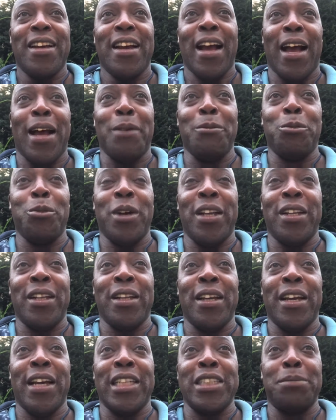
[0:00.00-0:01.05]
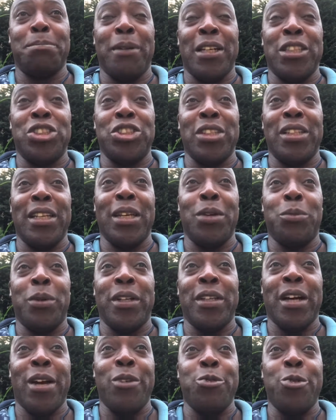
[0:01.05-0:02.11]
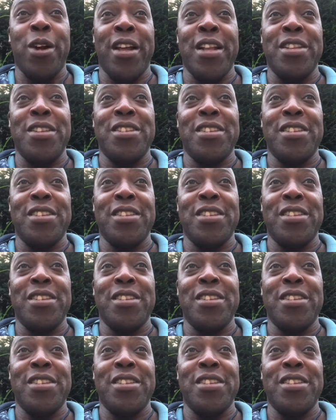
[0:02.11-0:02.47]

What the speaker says: and especially when I read